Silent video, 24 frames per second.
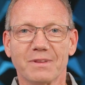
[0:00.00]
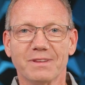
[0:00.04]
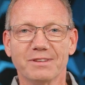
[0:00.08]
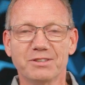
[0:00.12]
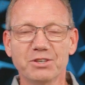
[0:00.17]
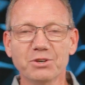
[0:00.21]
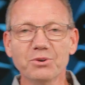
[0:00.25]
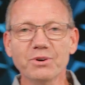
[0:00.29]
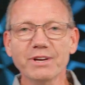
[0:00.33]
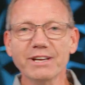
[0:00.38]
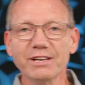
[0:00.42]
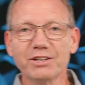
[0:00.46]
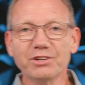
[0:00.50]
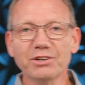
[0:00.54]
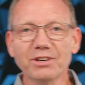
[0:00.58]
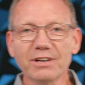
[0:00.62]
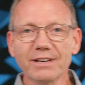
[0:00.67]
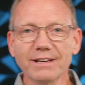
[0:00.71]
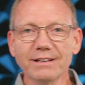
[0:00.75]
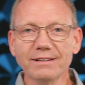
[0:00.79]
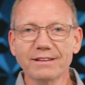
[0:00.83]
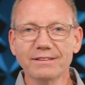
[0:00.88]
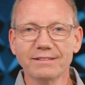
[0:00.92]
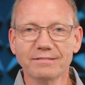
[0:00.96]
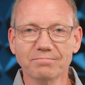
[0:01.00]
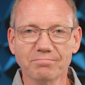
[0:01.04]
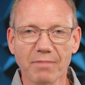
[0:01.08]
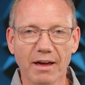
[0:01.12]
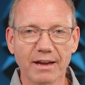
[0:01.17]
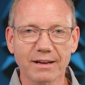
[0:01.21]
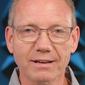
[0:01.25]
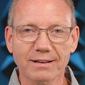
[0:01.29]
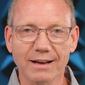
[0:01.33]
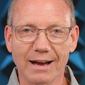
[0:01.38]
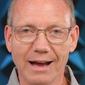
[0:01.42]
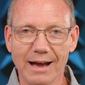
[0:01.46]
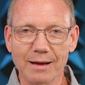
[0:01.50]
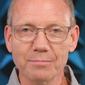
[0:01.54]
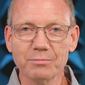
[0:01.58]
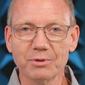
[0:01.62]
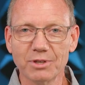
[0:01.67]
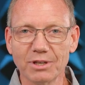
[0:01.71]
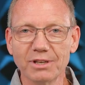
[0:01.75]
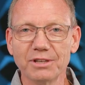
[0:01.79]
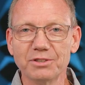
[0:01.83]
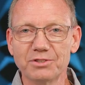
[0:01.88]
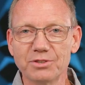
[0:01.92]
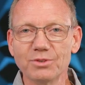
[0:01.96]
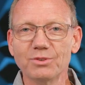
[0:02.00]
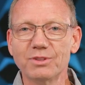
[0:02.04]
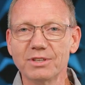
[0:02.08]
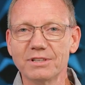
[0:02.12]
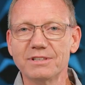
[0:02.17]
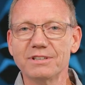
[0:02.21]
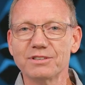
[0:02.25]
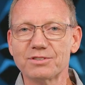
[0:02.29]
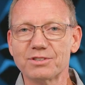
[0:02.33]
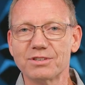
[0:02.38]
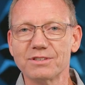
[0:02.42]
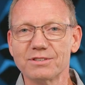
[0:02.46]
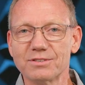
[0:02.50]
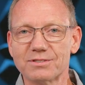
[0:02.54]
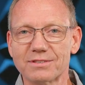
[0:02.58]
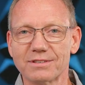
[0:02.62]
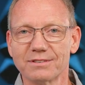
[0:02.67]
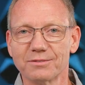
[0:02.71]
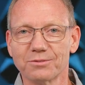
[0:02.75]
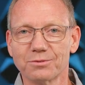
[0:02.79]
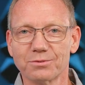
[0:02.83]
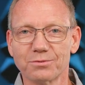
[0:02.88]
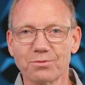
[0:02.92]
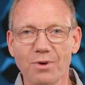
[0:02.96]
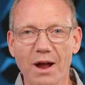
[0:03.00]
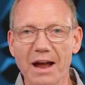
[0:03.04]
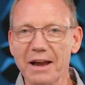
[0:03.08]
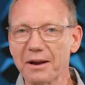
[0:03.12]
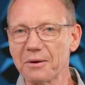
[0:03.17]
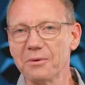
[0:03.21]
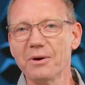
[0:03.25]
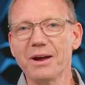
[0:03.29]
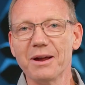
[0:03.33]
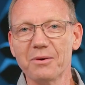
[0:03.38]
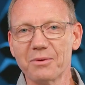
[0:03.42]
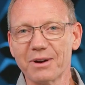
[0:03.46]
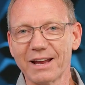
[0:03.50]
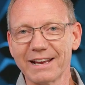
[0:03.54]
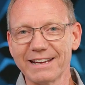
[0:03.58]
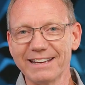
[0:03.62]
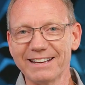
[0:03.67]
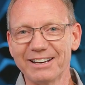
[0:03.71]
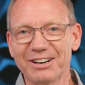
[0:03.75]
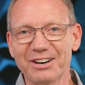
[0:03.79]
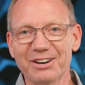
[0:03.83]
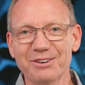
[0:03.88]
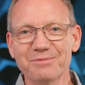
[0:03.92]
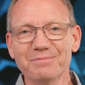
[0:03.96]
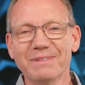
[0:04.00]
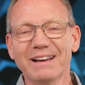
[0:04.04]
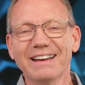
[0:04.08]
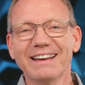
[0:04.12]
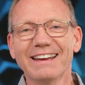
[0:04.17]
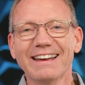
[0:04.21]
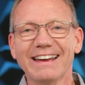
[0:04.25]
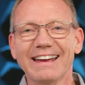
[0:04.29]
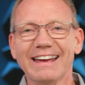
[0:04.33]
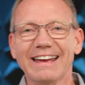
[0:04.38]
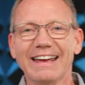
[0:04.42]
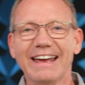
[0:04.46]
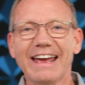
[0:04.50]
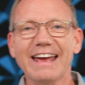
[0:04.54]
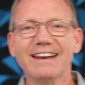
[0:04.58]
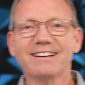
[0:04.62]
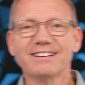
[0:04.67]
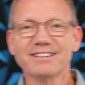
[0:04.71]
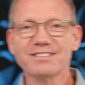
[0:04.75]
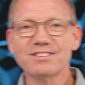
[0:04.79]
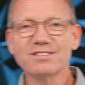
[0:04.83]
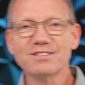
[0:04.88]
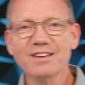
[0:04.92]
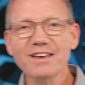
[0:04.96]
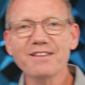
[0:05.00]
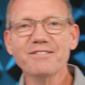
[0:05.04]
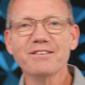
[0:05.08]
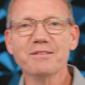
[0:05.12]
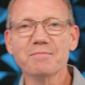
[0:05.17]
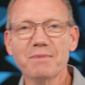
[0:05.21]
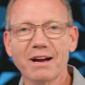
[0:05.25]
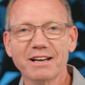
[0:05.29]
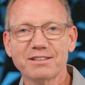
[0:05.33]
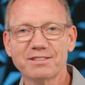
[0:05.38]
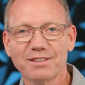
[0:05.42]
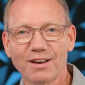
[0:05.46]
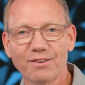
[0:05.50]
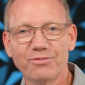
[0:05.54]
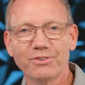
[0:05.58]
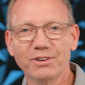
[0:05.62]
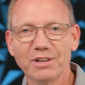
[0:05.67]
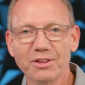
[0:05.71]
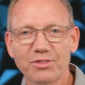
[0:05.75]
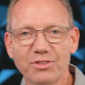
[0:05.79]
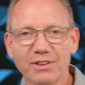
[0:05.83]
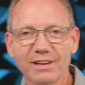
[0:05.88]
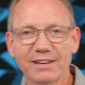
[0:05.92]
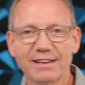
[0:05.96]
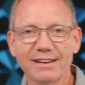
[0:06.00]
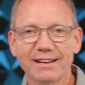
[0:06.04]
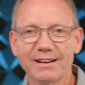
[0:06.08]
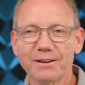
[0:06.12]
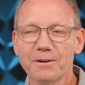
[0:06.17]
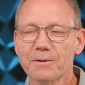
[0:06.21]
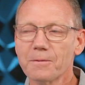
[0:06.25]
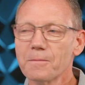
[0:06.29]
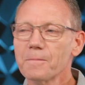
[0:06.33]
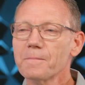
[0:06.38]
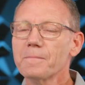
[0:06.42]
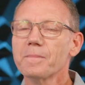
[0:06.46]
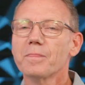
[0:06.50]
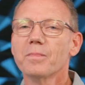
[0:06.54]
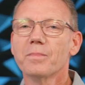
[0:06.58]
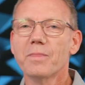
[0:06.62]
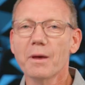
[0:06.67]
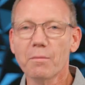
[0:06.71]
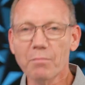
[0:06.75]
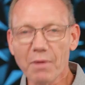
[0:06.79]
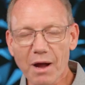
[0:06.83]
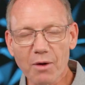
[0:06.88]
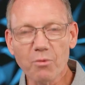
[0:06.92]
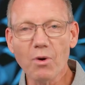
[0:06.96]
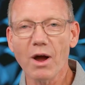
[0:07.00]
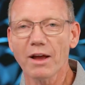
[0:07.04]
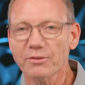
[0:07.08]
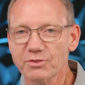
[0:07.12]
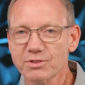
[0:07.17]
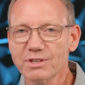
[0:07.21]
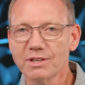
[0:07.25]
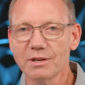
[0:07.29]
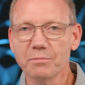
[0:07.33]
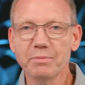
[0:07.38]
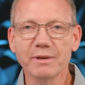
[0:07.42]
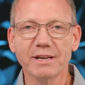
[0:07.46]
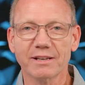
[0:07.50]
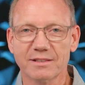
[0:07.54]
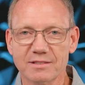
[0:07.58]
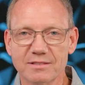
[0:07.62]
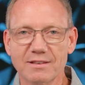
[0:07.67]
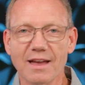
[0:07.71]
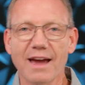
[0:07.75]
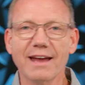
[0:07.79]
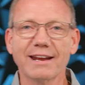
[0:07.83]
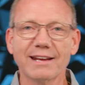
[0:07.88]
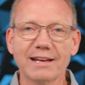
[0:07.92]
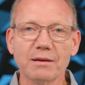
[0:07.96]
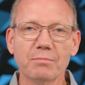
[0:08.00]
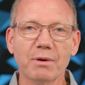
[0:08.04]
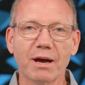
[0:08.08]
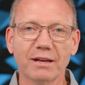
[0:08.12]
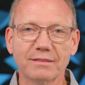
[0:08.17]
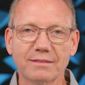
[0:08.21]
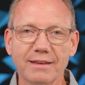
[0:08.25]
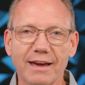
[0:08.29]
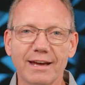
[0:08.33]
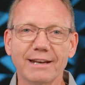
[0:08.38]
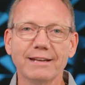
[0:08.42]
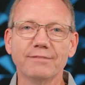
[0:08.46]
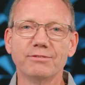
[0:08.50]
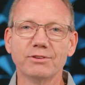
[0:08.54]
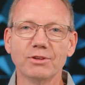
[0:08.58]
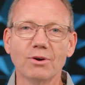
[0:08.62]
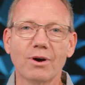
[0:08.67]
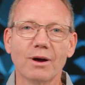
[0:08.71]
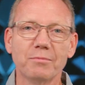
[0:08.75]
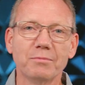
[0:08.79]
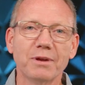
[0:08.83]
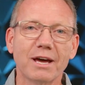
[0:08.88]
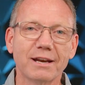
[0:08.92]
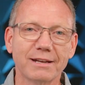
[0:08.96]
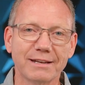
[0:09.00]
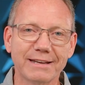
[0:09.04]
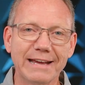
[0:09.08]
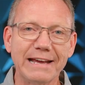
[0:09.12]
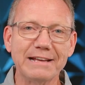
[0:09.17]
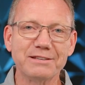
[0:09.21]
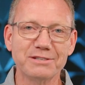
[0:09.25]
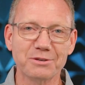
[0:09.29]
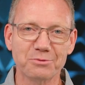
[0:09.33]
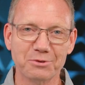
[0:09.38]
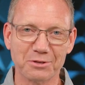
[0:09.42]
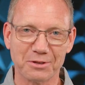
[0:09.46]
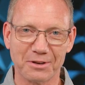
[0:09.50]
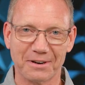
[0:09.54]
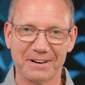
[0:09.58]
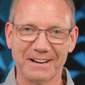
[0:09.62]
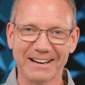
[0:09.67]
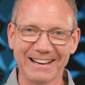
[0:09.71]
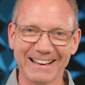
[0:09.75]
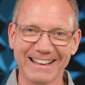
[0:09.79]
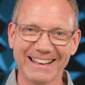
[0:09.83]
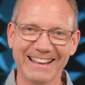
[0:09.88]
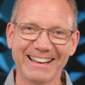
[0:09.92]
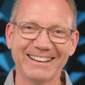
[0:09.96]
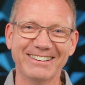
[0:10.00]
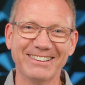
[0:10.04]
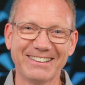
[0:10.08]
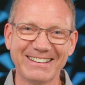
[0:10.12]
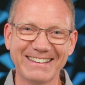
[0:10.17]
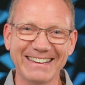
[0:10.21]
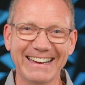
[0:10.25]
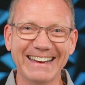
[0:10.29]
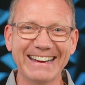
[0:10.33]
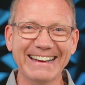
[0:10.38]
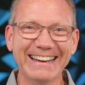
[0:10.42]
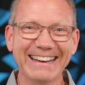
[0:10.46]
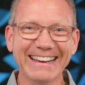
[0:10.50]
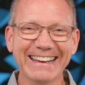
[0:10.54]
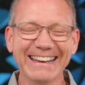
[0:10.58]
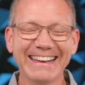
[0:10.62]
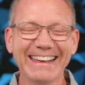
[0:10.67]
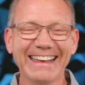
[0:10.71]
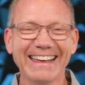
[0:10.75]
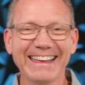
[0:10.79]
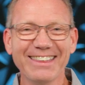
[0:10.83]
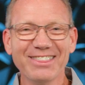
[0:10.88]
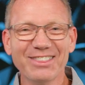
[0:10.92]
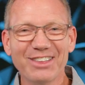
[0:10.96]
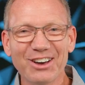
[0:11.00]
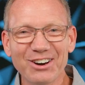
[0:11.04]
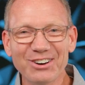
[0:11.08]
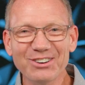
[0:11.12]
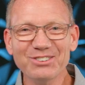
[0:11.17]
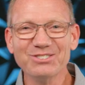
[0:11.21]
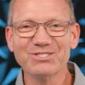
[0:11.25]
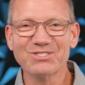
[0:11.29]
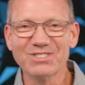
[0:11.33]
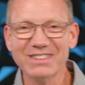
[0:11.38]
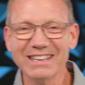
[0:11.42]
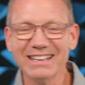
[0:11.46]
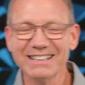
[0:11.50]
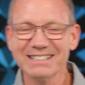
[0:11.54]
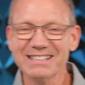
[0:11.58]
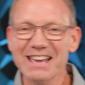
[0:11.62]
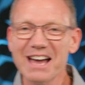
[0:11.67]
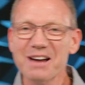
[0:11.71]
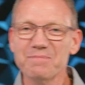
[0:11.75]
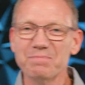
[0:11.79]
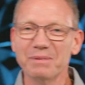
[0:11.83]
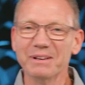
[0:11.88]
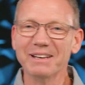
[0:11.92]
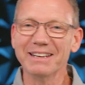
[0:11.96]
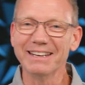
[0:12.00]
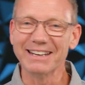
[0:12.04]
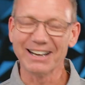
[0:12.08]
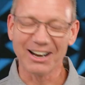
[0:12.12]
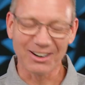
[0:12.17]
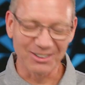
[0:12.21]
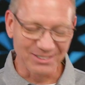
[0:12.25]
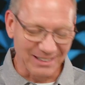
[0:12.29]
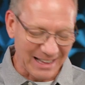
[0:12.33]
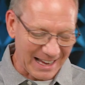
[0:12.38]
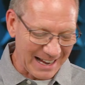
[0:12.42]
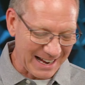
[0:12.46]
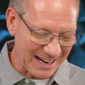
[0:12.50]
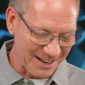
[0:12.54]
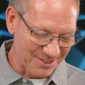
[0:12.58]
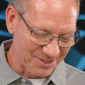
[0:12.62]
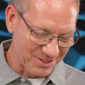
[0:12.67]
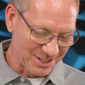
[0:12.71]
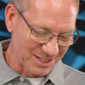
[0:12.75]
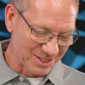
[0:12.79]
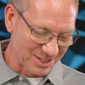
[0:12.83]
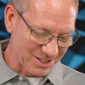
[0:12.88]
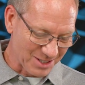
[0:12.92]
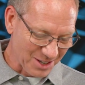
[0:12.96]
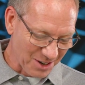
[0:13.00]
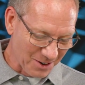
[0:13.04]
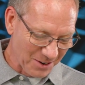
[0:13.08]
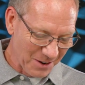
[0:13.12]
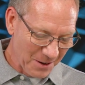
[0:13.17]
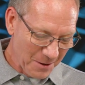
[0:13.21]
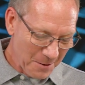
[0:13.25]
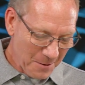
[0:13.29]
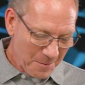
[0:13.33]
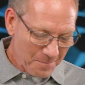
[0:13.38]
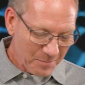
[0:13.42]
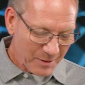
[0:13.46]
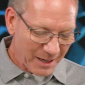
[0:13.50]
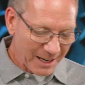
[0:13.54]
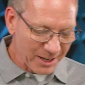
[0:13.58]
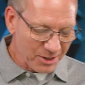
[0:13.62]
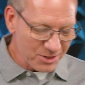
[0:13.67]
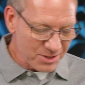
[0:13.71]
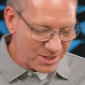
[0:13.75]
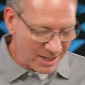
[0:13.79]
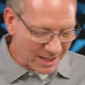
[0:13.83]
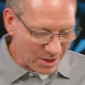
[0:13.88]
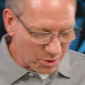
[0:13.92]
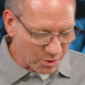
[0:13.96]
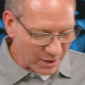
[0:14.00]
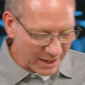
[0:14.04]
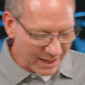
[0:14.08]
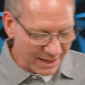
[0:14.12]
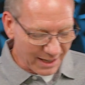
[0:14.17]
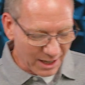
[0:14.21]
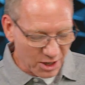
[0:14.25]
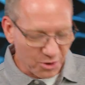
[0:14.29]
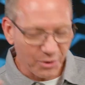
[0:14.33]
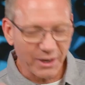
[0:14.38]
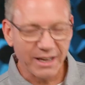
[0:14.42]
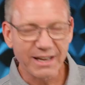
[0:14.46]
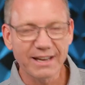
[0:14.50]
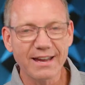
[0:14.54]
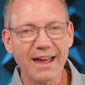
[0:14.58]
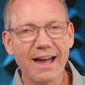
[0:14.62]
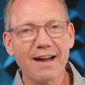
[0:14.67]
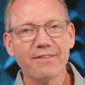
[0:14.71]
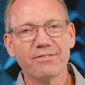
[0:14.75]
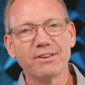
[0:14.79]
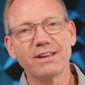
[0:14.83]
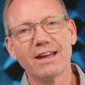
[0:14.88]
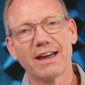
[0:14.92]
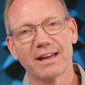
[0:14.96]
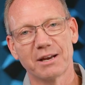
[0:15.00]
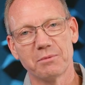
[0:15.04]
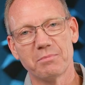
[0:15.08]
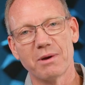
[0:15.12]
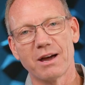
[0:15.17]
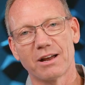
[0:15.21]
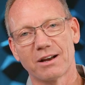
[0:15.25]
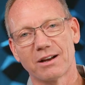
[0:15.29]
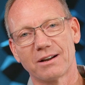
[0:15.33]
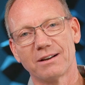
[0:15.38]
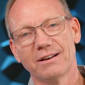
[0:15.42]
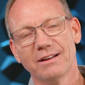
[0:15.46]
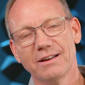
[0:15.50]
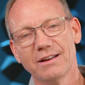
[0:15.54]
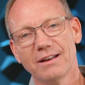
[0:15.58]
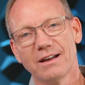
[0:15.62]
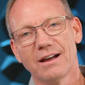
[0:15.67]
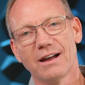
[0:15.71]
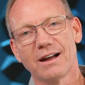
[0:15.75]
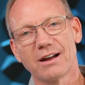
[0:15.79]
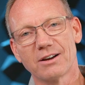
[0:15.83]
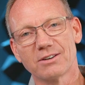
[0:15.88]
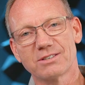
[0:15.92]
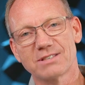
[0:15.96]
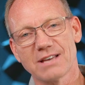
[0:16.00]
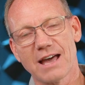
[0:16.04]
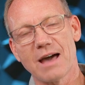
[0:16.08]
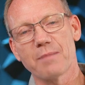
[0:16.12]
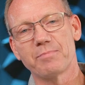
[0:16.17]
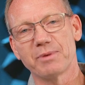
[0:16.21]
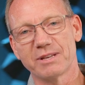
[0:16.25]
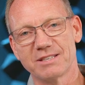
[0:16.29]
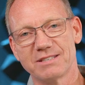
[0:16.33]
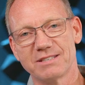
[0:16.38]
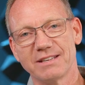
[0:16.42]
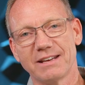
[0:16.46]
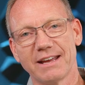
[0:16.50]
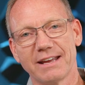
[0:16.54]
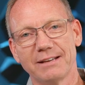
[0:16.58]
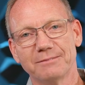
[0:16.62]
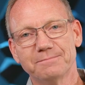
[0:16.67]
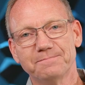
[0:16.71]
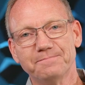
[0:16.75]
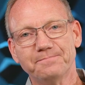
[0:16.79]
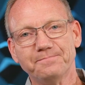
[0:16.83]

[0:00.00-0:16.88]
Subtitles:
Doing good, like I'm going to do the dishes right away when I get home, and deceiving myself into thinking that my wife's going to be ecstatic about that even though I'm not engaging with her. Okay? Those things happen in our lives. And so here's a quick caveat about our topic today.